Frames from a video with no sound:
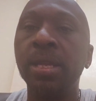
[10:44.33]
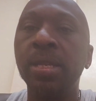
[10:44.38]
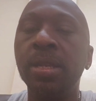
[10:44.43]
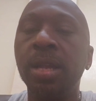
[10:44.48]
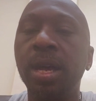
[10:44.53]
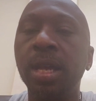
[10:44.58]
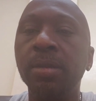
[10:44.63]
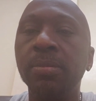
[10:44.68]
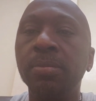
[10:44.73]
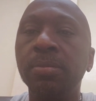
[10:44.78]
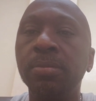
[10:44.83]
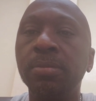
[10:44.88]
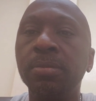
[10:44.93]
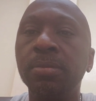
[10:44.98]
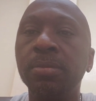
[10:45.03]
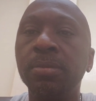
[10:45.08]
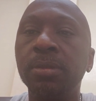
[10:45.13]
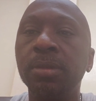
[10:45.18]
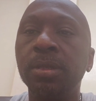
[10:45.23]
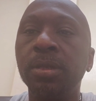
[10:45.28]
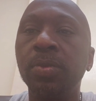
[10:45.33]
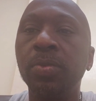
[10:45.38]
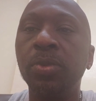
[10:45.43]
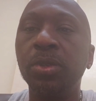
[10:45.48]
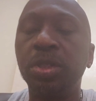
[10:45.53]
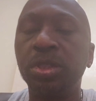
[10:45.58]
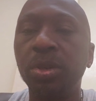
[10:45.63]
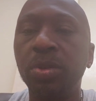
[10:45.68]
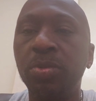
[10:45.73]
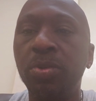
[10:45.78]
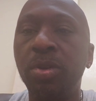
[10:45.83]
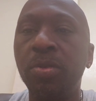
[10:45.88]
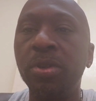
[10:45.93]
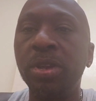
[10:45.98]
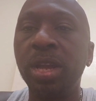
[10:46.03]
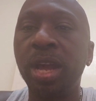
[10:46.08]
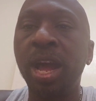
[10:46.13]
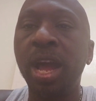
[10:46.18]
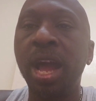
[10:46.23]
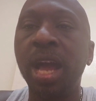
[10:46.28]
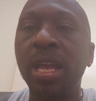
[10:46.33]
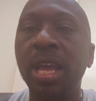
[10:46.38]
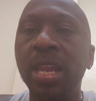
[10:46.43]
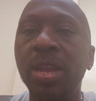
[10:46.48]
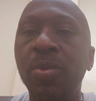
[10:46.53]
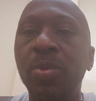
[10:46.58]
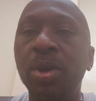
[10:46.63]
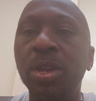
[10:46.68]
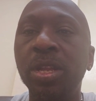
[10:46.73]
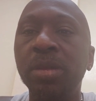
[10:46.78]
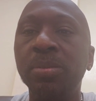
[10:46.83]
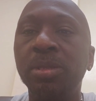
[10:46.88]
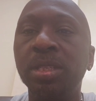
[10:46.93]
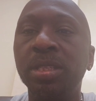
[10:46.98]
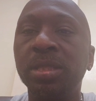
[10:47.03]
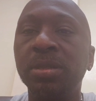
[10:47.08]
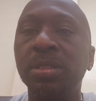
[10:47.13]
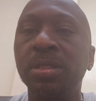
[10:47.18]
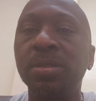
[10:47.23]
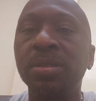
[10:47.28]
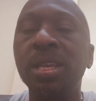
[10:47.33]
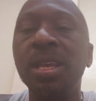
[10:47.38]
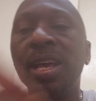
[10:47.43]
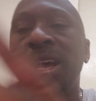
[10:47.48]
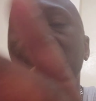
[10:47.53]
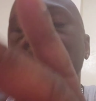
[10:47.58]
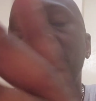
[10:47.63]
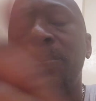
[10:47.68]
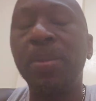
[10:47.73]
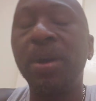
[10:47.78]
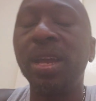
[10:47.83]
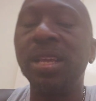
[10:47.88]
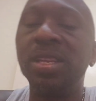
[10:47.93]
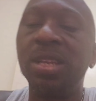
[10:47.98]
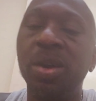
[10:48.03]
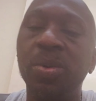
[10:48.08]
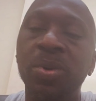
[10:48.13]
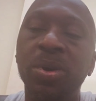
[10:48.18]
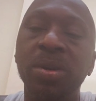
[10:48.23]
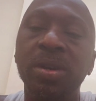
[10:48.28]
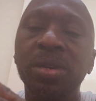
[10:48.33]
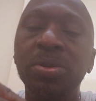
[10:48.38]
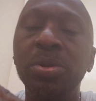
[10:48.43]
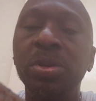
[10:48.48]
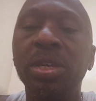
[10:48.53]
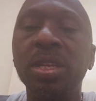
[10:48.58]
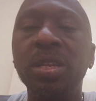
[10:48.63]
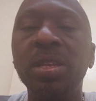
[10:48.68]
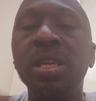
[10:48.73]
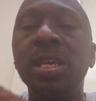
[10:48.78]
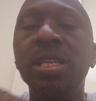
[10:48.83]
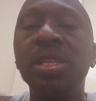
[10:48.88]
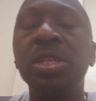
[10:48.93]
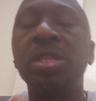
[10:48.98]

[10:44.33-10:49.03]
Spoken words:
line, which is a worry. I kind of want him to, but you know what? You